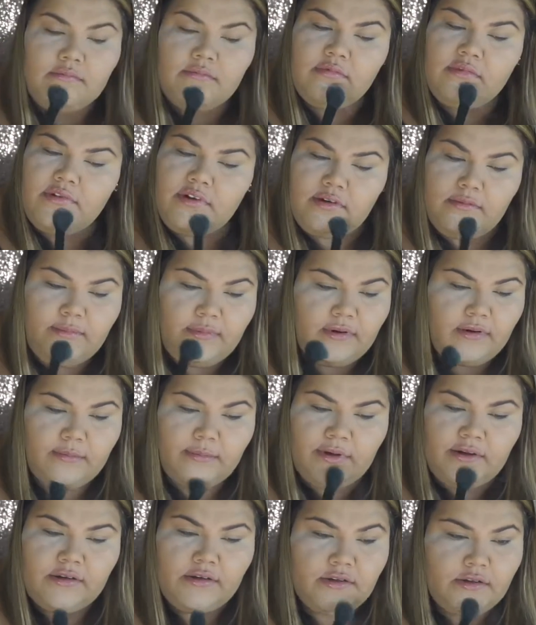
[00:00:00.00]
One on
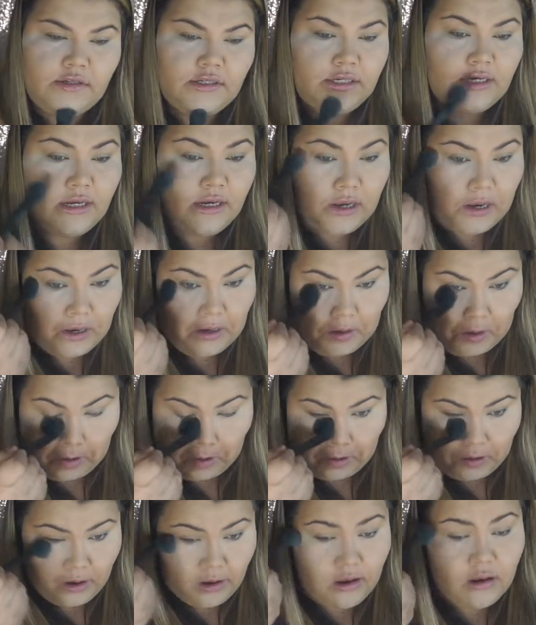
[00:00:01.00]
my
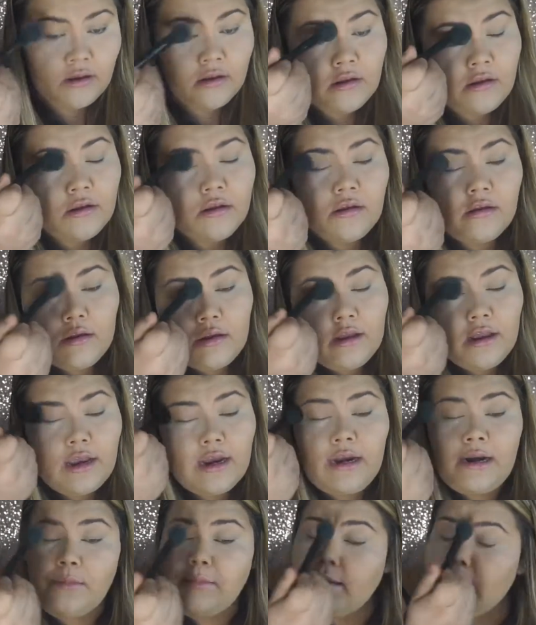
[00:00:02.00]
chin, and I'm